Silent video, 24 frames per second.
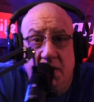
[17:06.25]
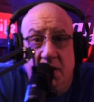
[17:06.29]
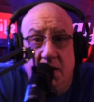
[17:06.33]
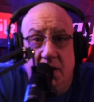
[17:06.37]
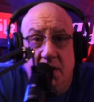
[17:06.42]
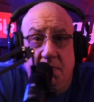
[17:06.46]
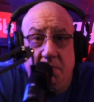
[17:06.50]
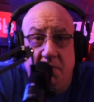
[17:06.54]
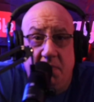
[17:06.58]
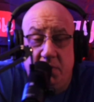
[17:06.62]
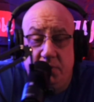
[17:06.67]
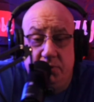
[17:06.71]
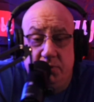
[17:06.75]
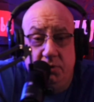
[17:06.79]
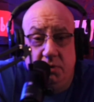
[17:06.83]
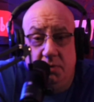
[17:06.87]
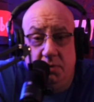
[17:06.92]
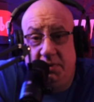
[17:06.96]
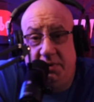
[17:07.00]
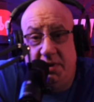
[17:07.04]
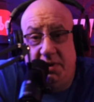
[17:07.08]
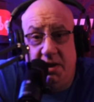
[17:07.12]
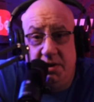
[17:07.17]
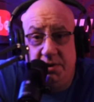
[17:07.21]
I'm not sure
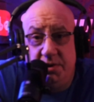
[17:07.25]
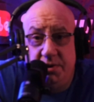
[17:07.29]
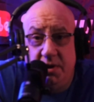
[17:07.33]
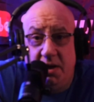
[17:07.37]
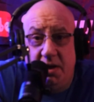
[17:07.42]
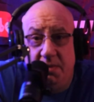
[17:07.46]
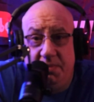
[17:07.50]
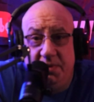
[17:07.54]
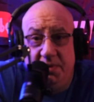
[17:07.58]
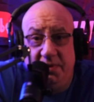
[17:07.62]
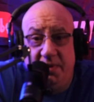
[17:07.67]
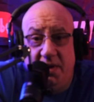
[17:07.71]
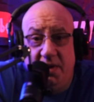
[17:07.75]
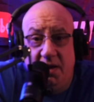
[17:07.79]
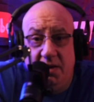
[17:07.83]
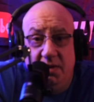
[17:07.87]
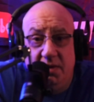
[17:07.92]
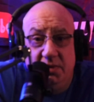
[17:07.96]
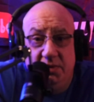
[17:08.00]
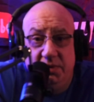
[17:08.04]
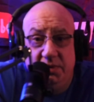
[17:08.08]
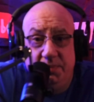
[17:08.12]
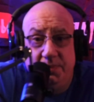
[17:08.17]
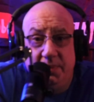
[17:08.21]
what that job entails,